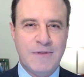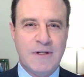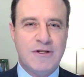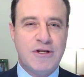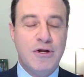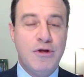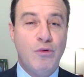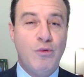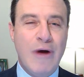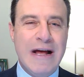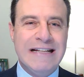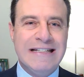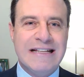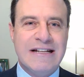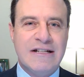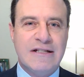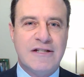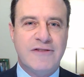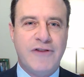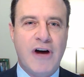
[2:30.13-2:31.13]
So the
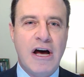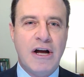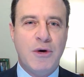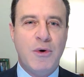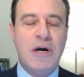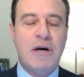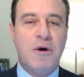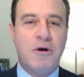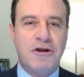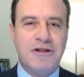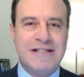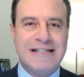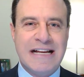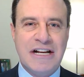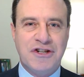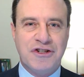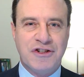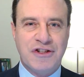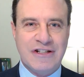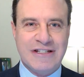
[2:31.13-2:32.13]
residents of Ottawa are
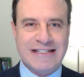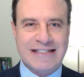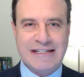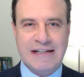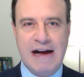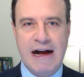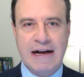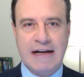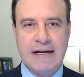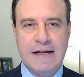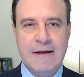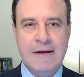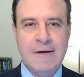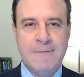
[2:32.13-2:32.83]
essentially stuck.